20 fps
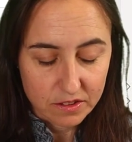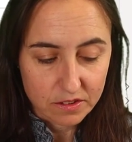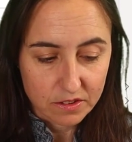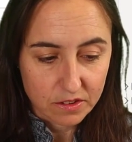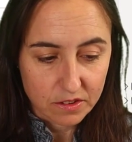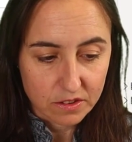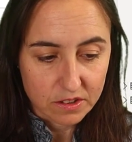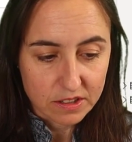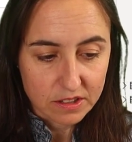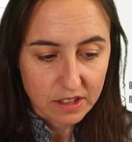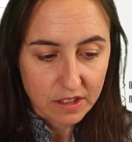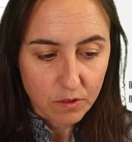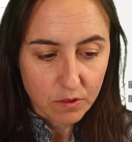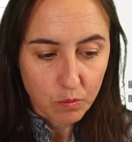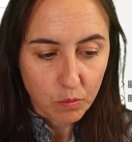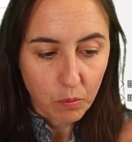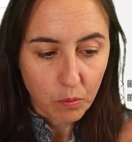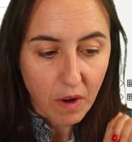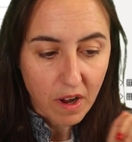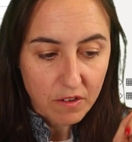You see,
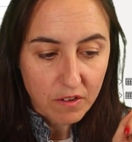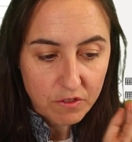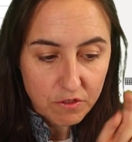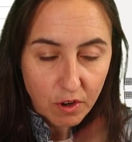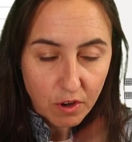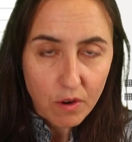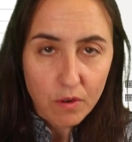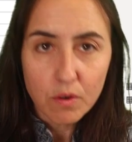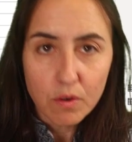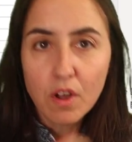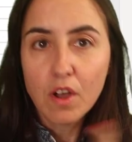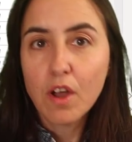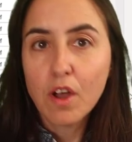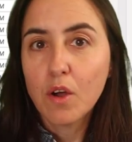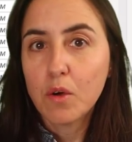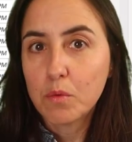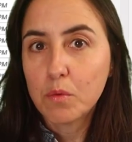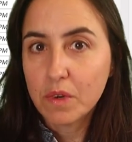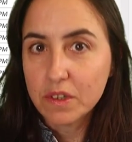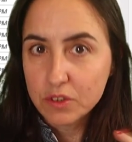one row,
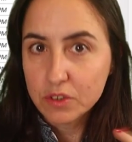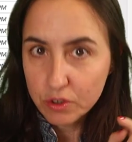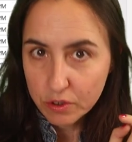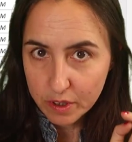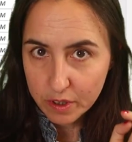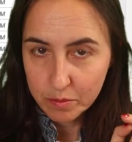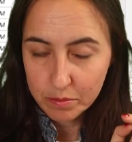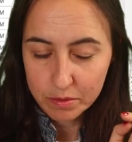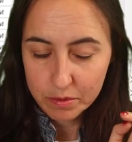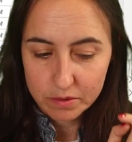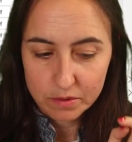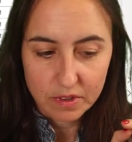one trip.